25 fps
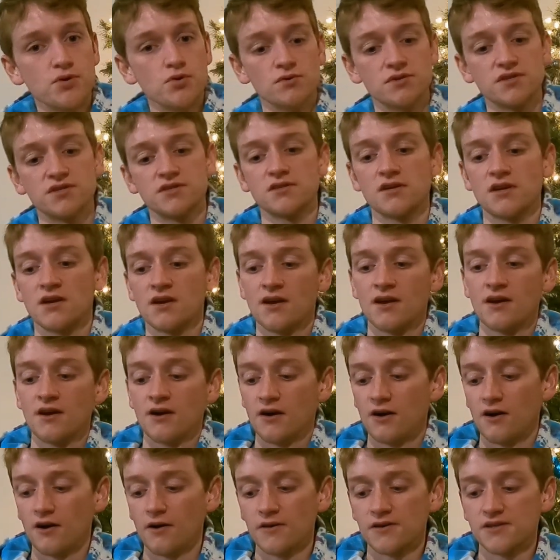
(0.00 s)
boots
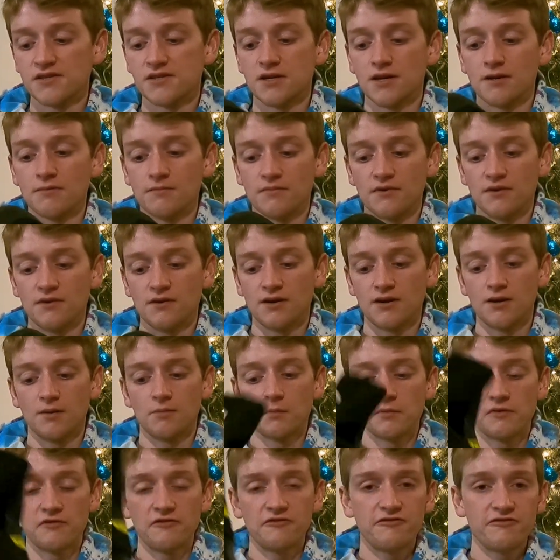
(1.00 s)
are some
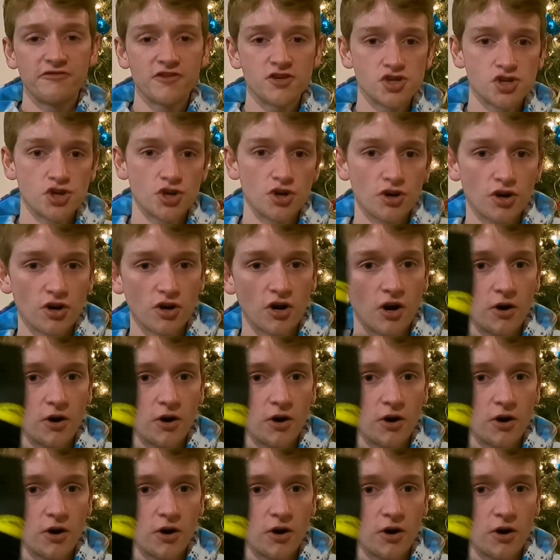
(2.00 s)
Fisher